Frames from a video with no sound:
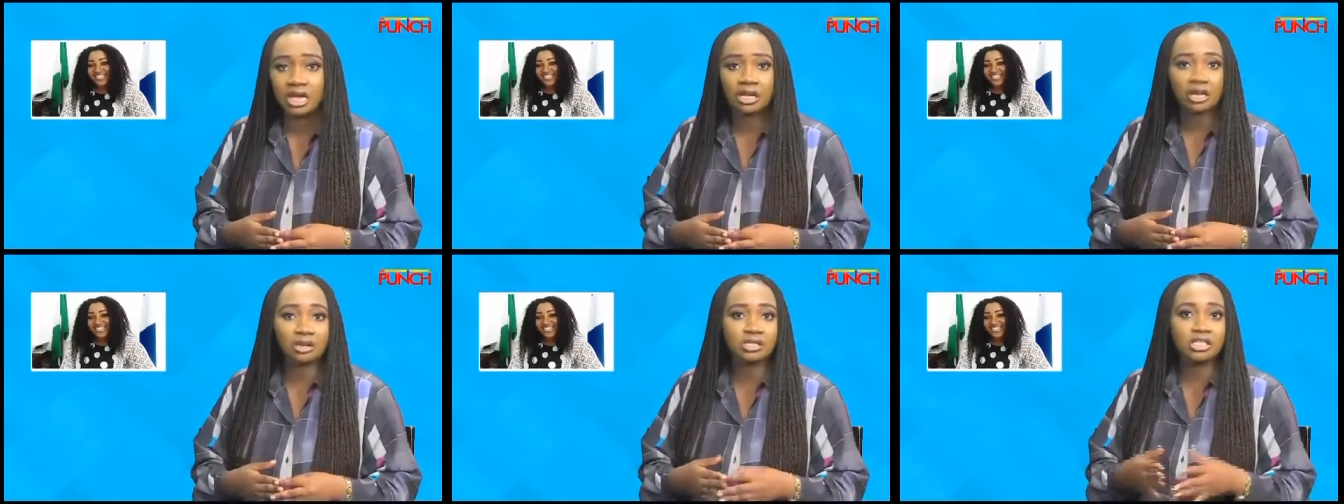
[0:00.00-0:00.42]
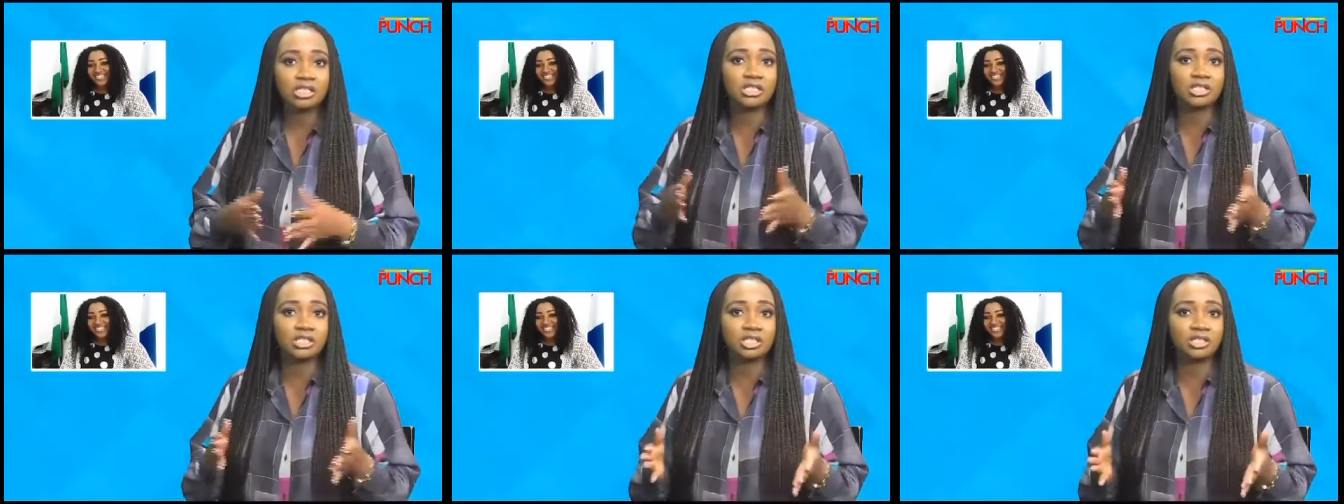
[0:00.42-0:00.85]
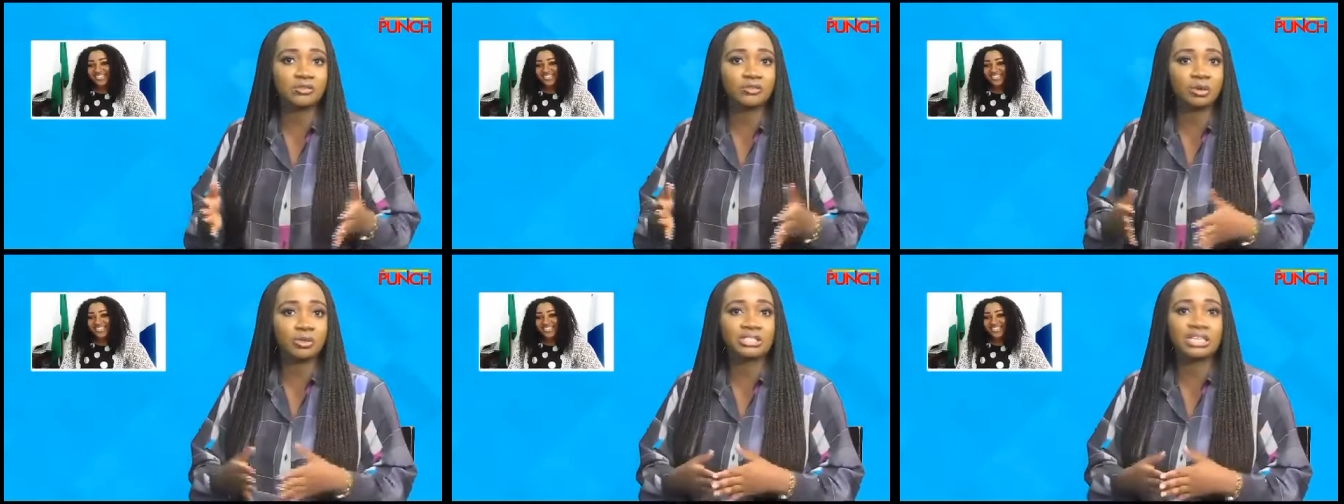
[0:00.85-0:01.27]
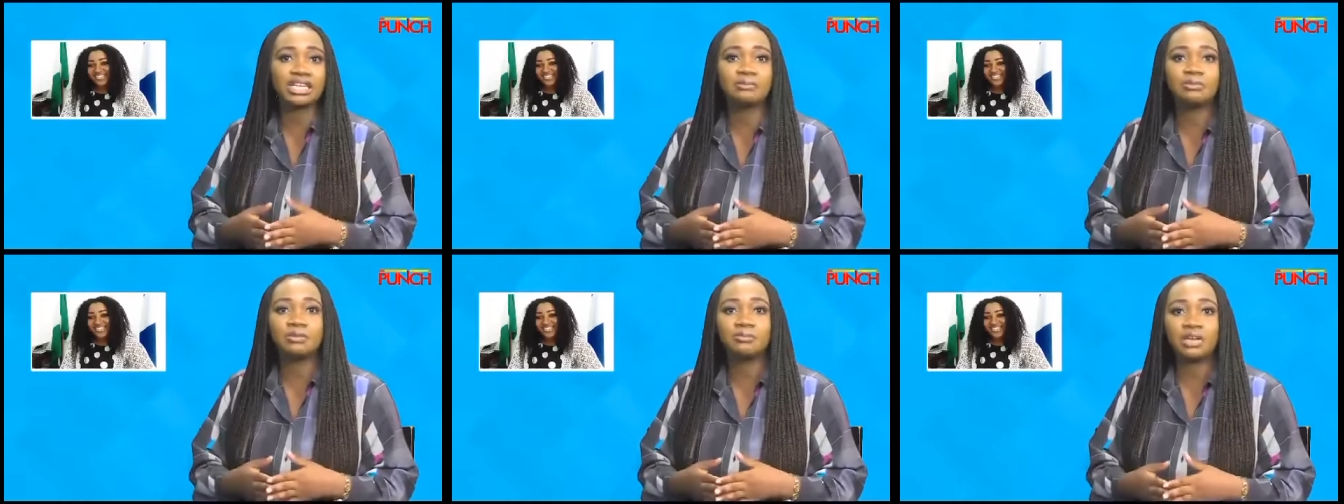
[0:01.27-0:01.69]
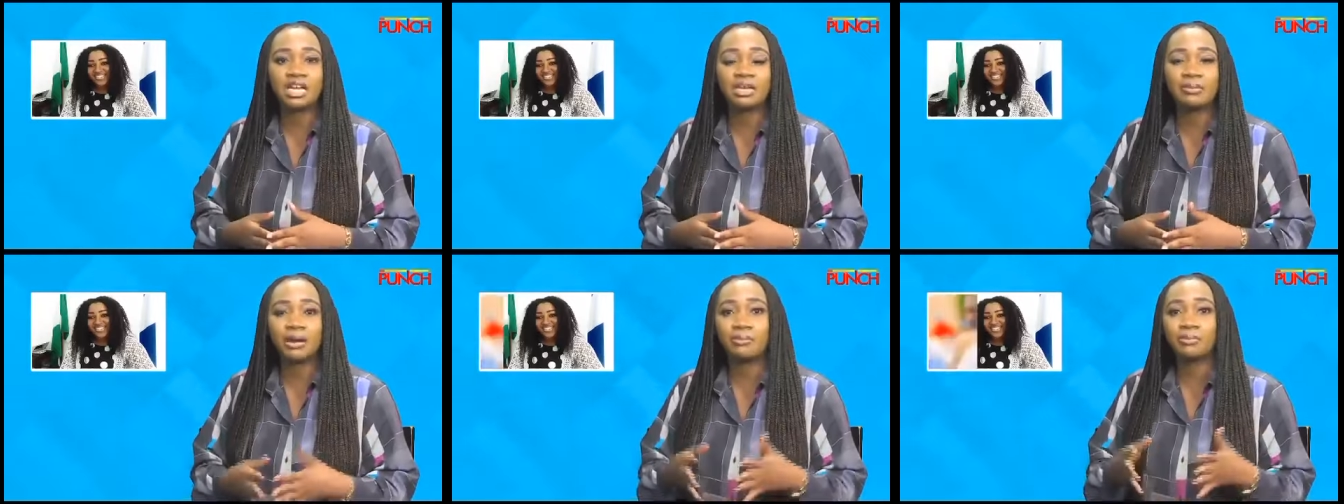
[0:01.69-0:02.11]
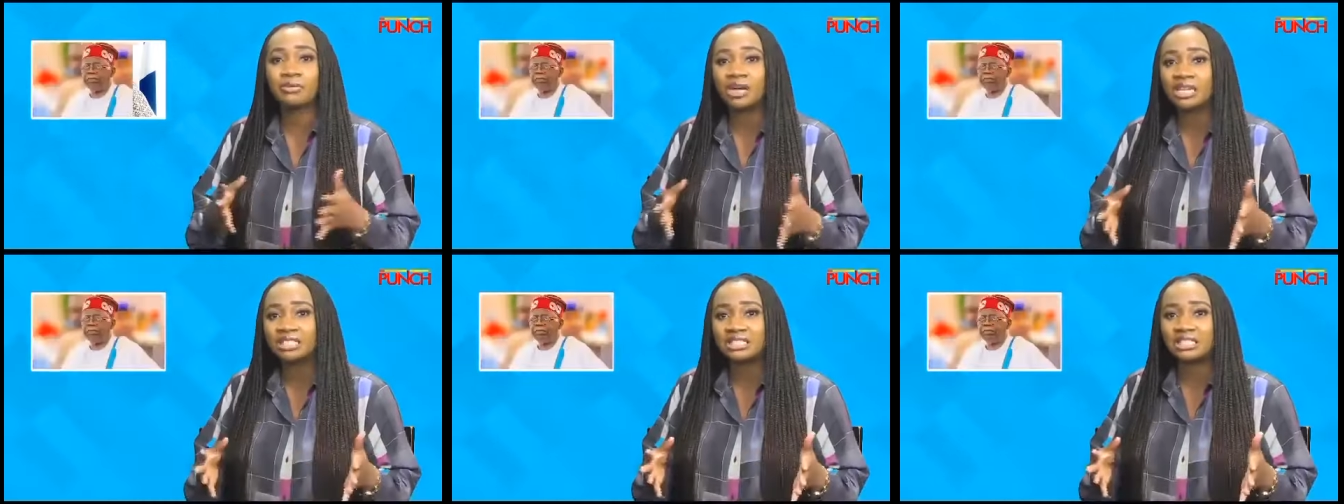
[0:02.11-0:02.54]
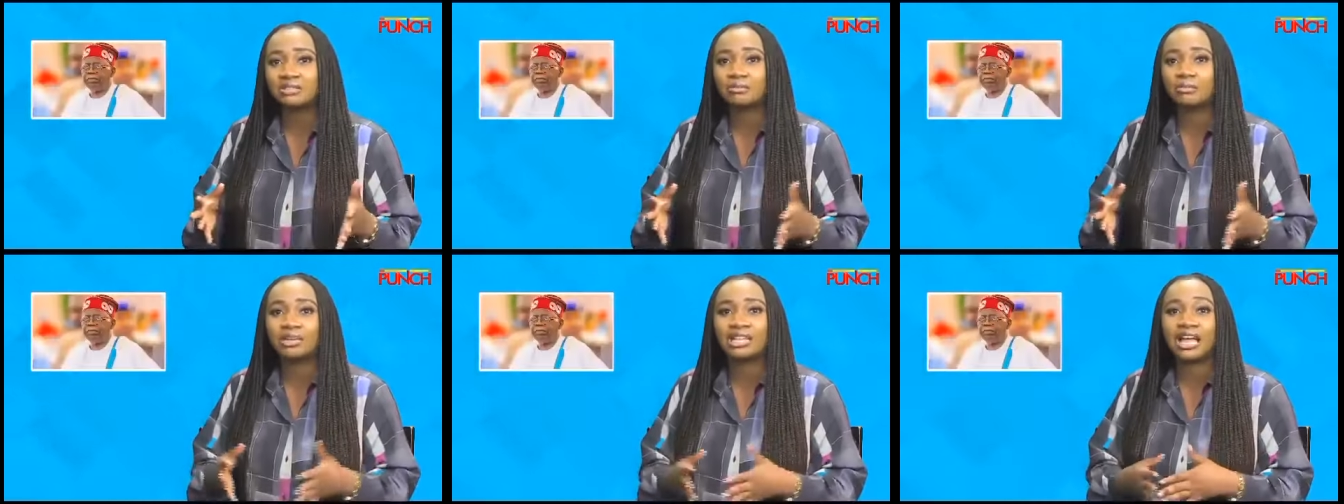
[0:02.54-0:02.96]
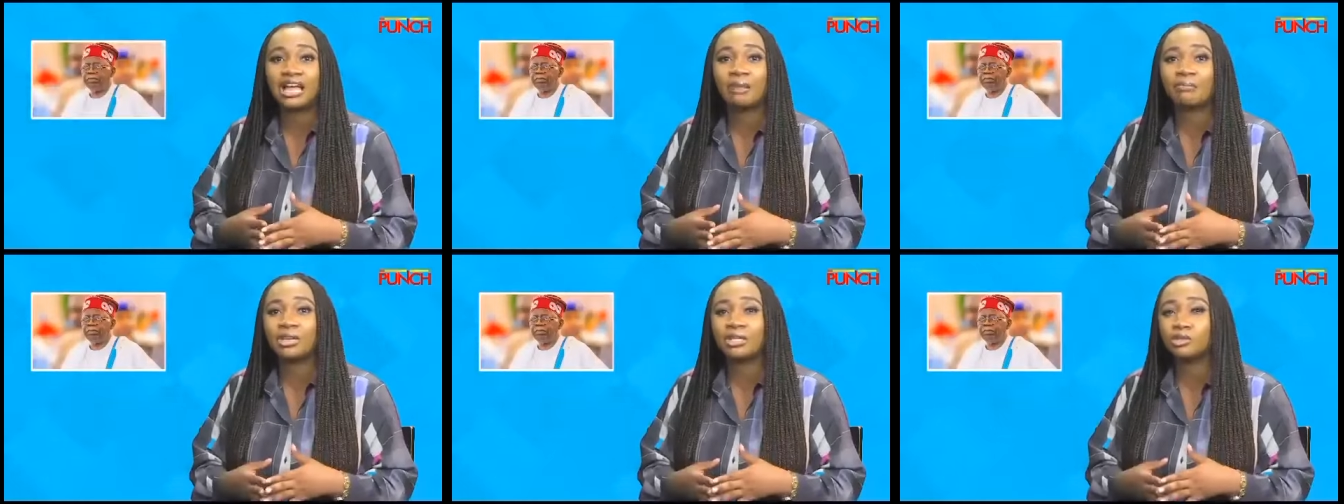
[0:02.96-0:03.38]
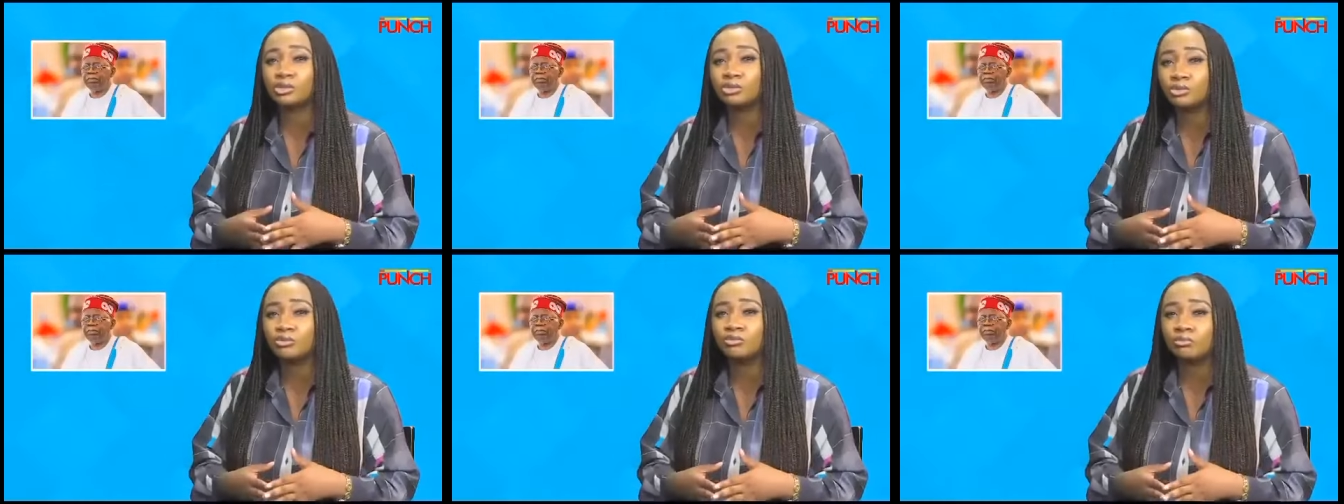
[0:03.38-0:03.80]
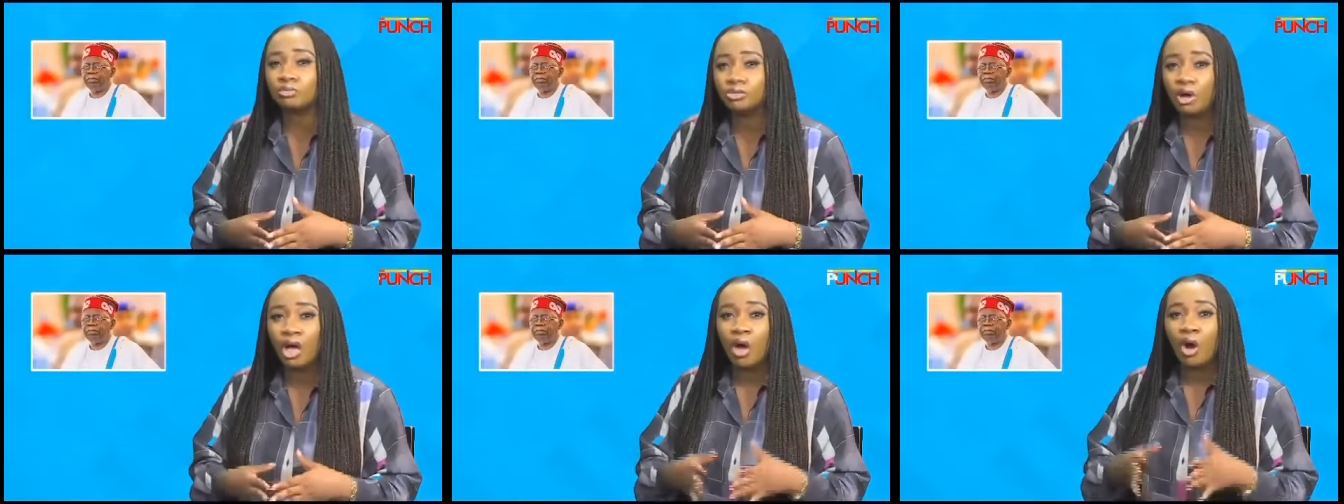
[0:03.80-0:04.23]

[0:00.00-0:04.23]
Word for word: Now, this decision, of course, has been made by President Bola Ahmed Tinubu